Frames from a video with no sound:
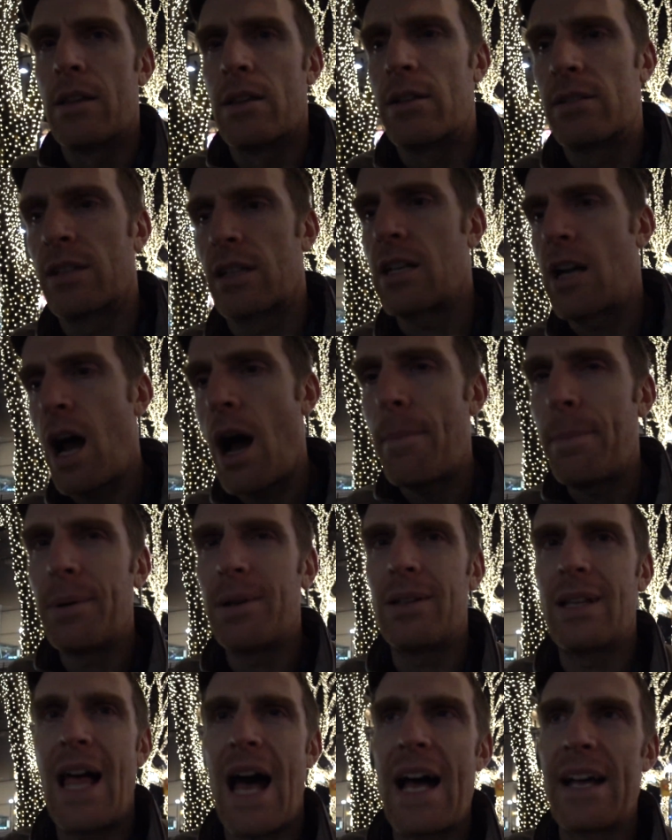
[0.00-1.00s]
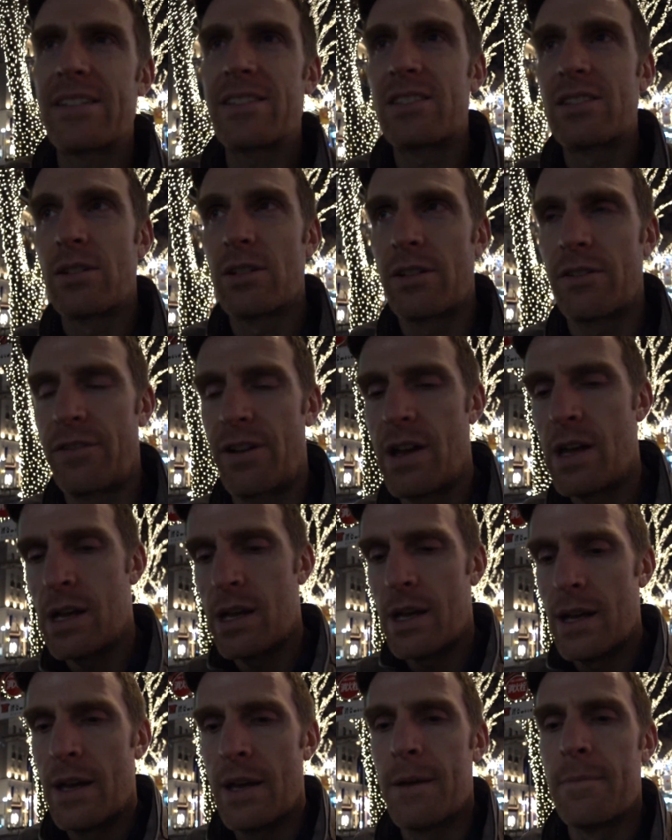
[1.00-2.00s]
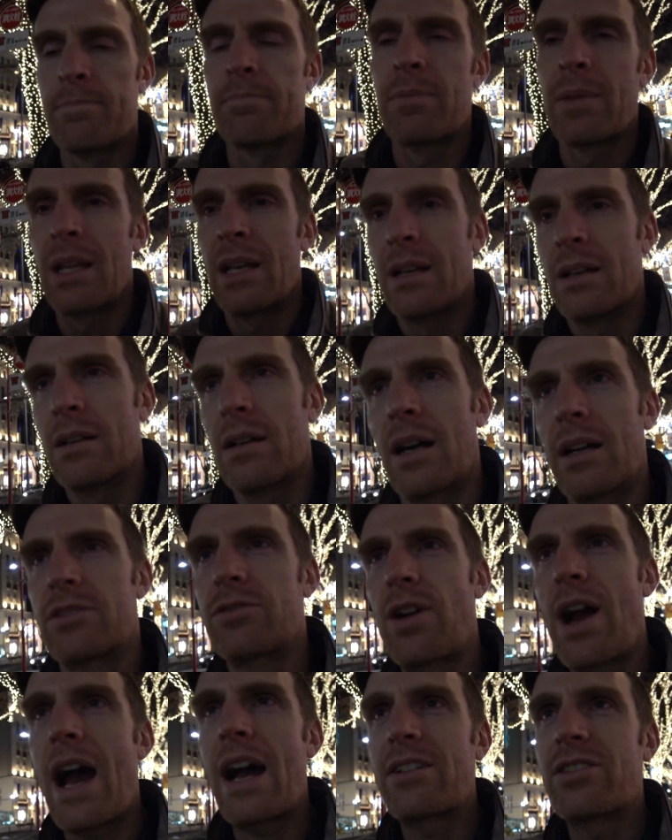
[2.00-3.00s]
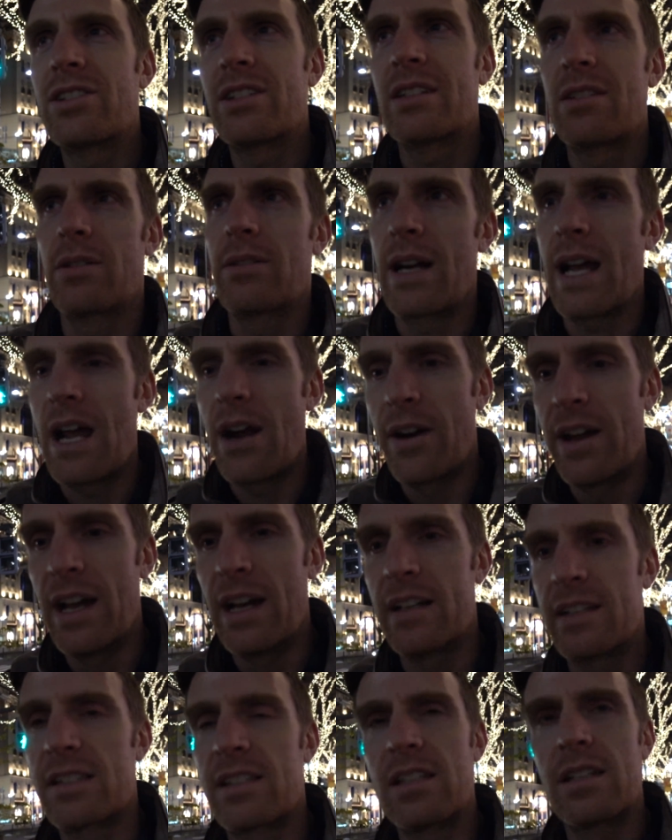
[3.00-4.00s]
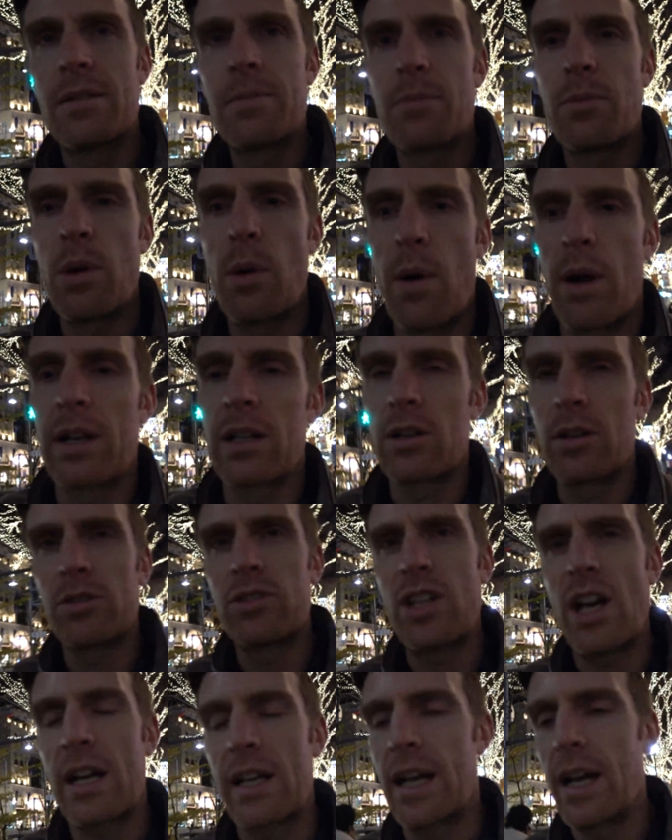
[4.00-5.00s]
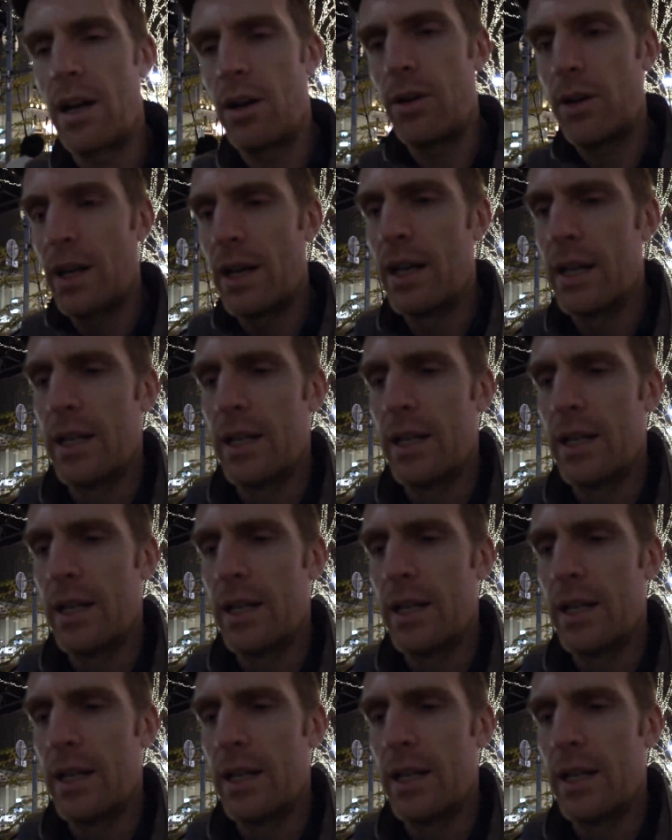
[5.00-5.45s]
There's a couple last sort of attraction or areas we want to go check out.